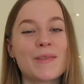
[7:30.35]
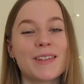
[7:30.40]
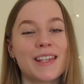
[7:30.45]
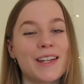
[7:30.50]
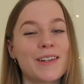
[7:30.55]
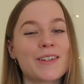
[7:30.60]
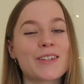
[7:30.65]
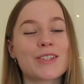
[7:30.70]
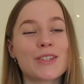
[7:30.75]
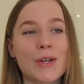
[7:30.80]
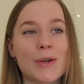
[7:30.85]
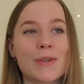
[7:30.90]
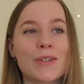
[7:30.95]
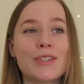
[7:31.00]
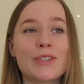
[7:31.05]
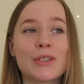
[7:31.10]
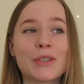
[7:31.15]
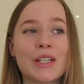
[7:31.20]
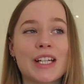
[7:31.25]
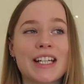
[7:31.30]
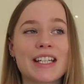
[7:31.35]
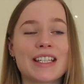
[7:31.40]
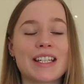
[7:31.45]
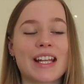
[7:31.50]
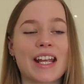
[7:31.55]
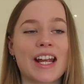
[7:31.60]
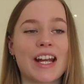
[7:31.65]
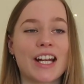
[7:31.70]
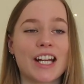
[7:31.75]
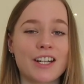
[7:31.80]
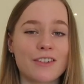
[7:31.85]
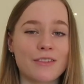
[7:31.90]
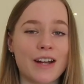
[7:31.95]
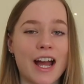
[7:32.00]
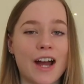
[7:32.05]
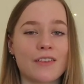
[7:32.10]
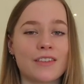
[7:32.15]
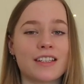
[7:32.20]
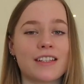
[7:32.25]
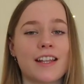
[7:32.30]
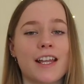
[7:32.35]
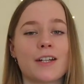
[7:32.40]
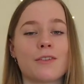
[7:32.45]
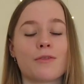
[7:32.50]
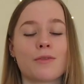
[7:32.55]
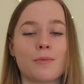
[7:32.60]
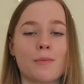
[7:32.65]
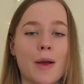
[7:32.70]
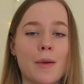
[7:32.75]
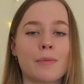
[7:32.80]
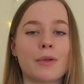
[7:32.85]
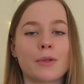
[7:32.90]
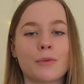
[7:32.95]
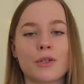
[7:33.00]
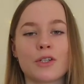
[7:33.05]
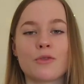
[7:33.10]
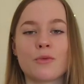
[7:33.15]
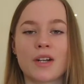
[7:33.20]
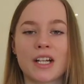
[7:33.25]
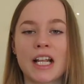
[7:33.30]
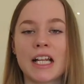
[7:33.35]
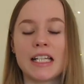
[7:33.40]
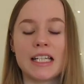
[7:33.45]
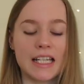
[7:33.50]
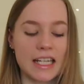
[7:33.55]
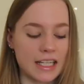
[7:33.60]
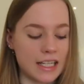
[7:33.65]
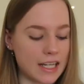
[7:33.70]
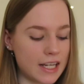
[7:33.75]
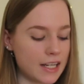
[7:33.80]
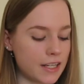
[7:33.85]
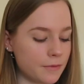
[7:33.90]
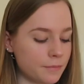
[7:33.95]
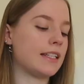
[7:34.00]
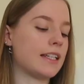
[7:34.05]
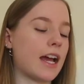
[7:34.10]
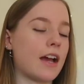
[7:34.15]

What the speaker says: They're so annoying to carry around and like remember which one I needed.